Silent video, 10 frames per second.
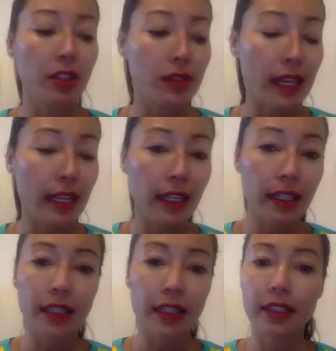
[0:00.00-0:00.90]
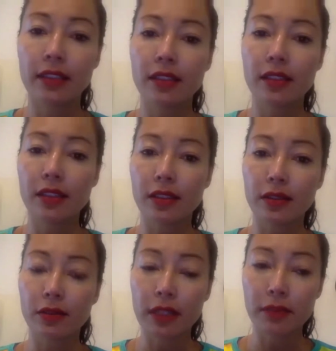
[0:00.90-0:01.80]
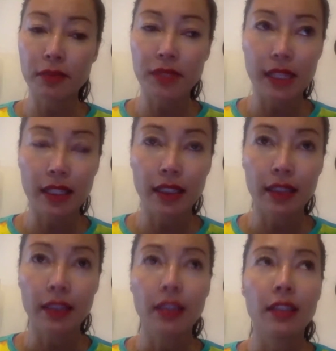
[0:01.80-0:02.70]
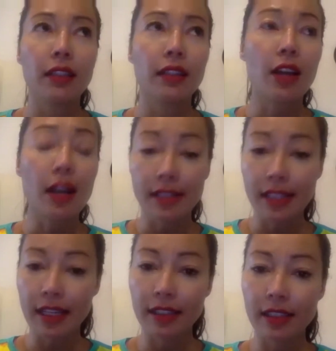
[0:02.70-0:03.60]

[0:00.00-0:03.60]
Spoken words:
signing in to updating content